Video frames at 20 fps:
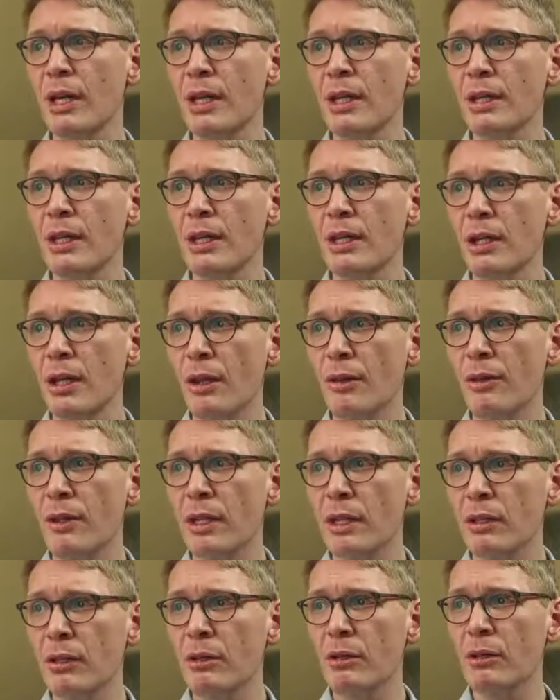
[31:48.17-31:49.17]
then
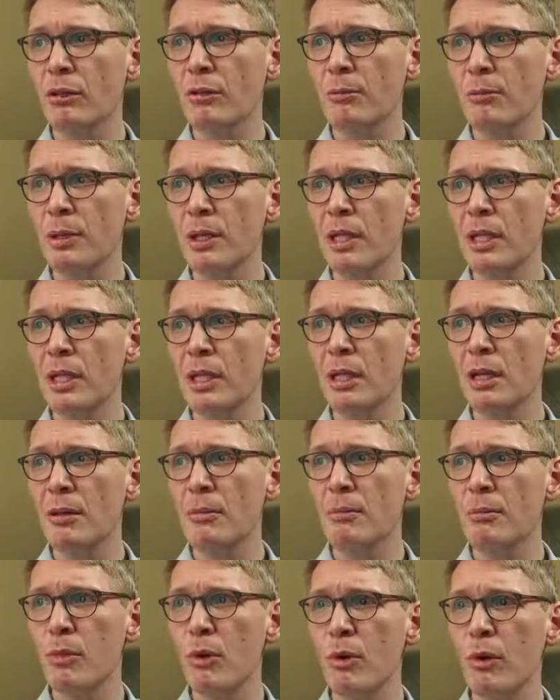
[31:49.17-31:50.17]
nothing could be
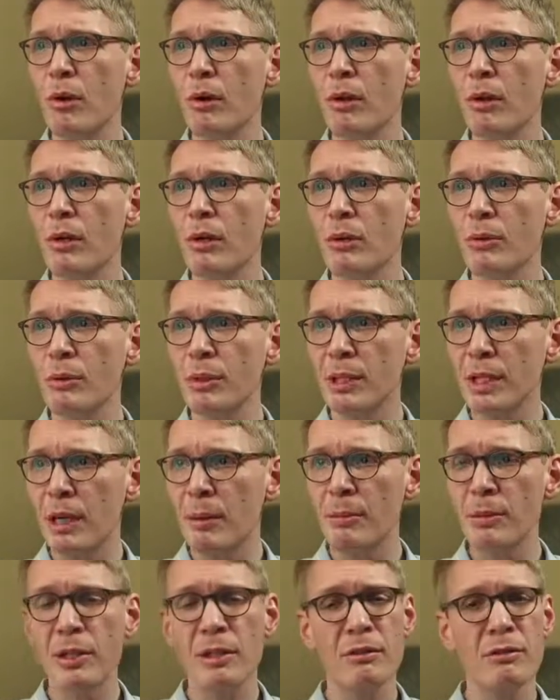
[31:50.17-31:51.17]
more
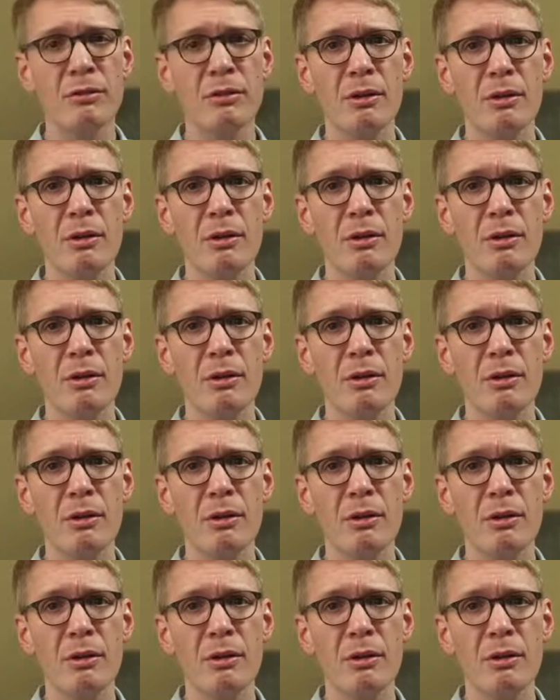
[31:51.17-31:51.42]
redemptive.